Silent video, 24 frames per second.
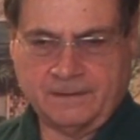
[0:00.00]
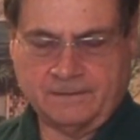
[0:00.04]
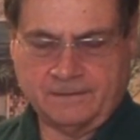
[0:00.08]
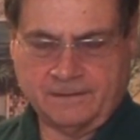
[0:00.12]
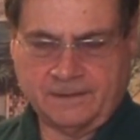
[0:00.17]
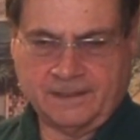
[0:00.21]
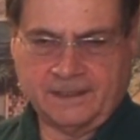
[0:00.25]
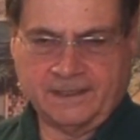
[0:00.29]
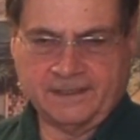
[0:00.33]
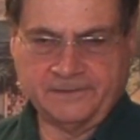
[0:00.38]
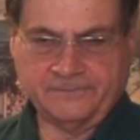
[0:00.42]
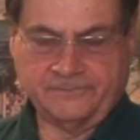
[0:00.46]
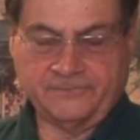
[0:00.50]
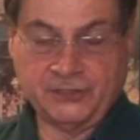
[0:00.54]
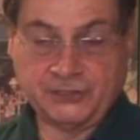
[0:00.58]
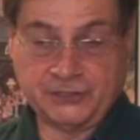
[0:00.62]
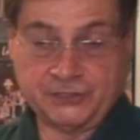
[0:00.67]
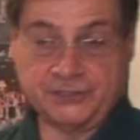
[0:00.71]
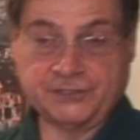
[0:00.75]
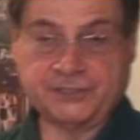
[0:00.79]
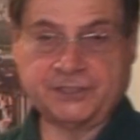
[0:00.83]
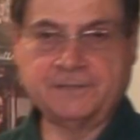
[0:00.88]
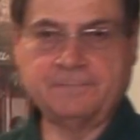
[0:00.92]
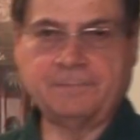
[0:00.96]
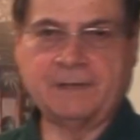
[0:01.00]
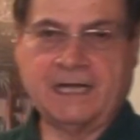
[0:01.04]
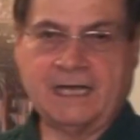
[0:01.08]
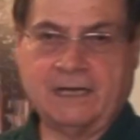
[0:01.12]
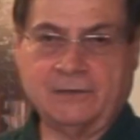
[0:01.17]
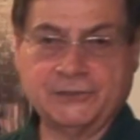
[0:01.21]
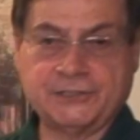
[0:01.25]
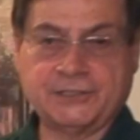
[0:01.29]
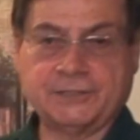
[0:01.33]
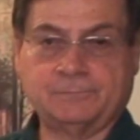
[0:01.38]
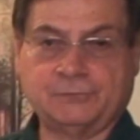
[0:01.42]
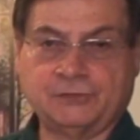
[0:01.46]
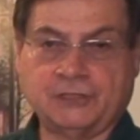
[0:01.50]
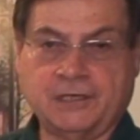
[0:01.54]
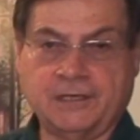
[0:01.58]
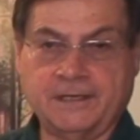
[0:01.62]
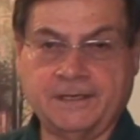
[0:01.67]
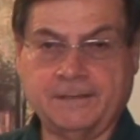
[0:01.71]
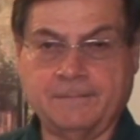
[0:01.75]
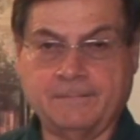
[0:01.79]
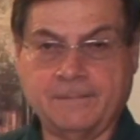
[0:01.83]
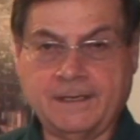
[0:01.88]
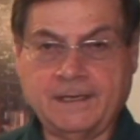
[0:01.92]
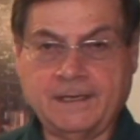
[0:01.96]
efficiency power supply